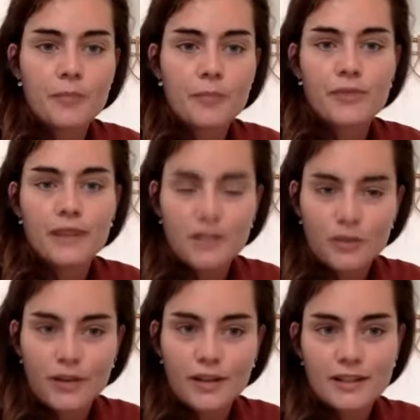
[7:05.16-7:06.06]
provide
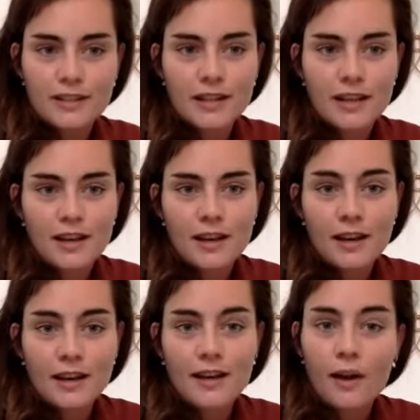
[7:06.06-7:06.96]
direct
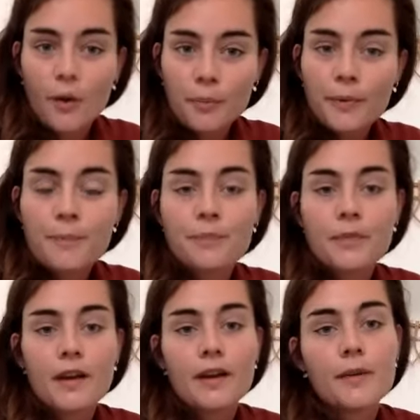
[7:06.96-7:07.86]
help
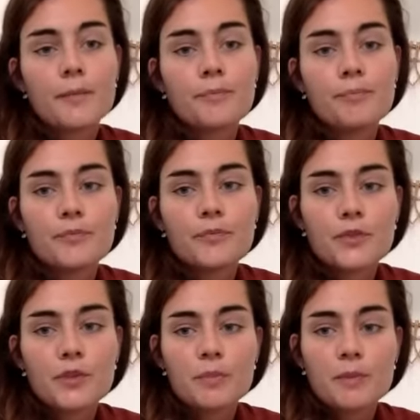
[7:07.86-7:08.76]
to
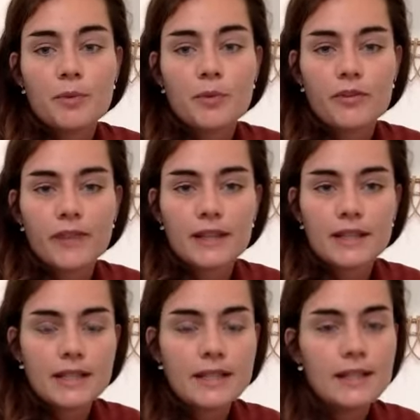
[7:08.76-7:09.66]
the people
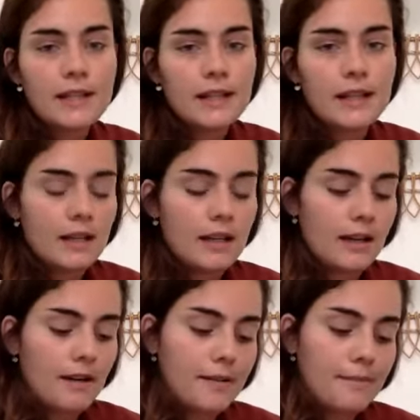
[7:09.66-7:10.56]
affected,
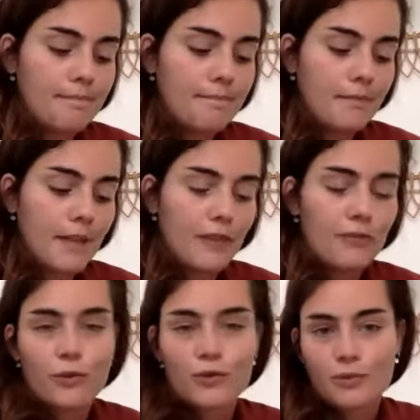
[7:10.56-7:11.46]
and
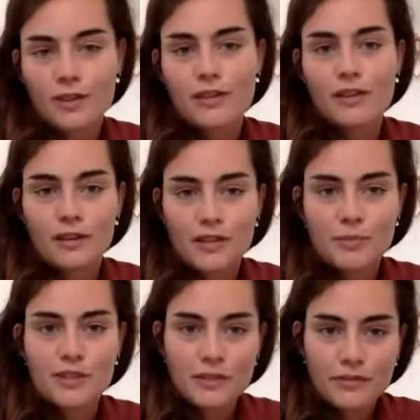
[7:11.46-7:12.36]
of course with a
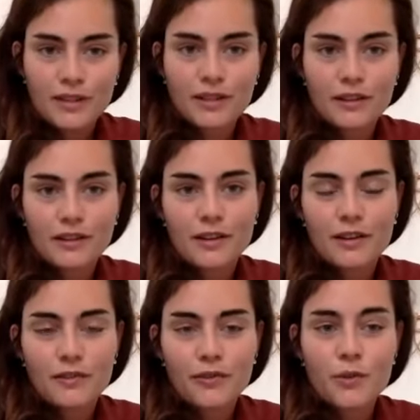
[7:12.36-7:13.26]
specific
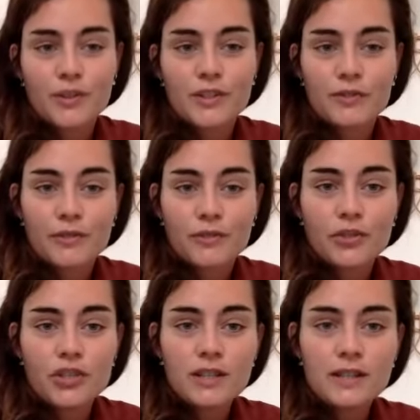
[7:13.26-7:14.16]
focus on
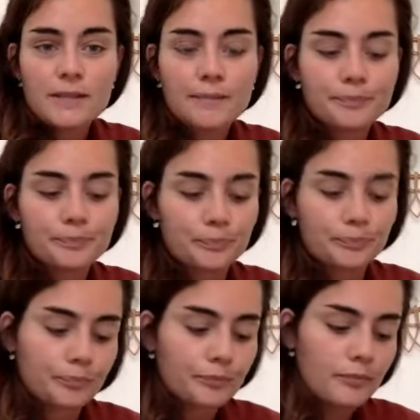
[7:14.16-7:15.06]
refugees.
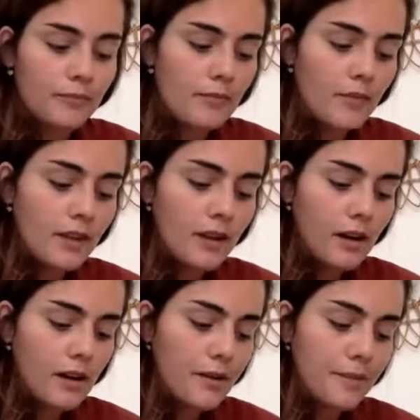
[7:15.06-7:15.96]

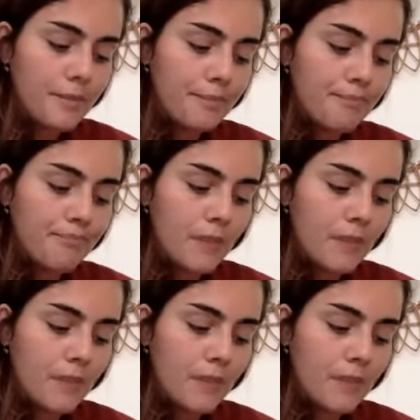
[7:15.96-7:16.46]
They